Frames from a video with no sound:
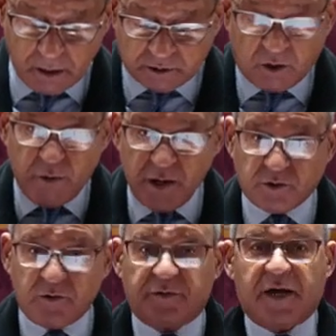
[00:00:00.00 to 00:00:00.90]
So when
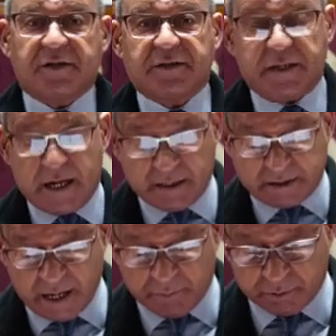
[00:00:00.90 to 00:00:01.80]
2008
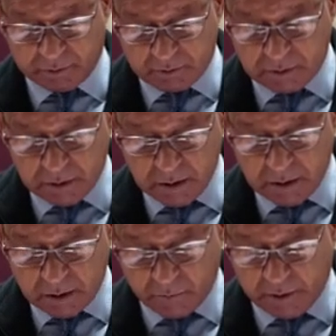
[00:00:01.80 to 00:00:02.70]
happened,
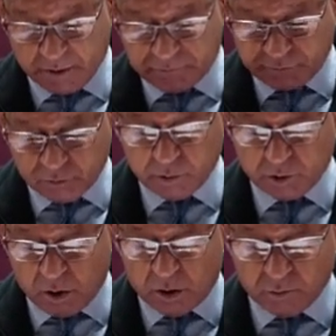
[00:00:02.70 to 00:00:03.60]
we lived through
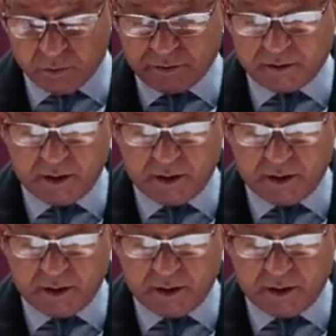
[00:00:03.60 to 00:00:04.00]
it all with